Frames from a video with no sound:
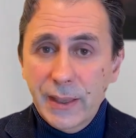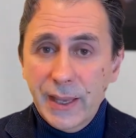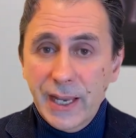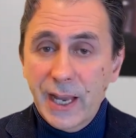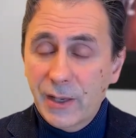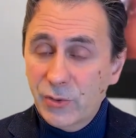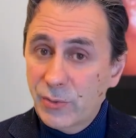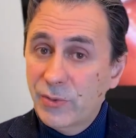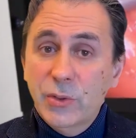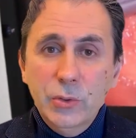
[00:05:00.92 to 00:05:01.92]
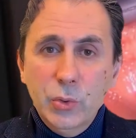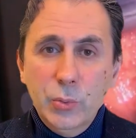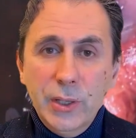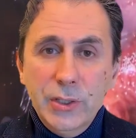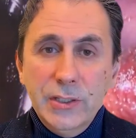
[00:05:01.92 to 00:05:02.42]
AI-driven
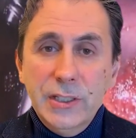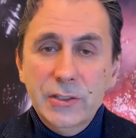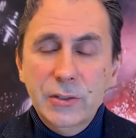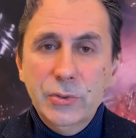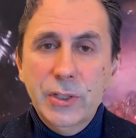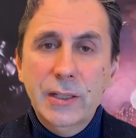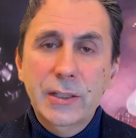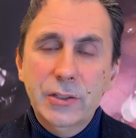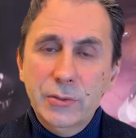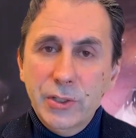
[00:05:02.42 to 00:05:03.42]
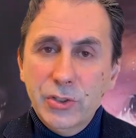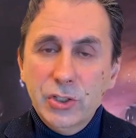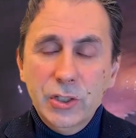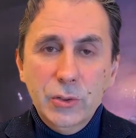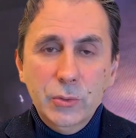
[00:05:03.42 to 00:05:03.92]
robotic systems like the Da
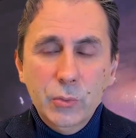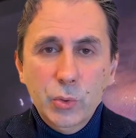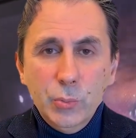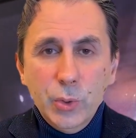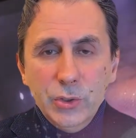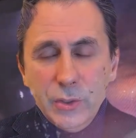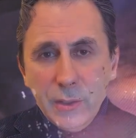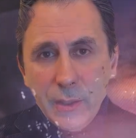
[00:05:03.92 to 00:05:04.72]
Vinci robot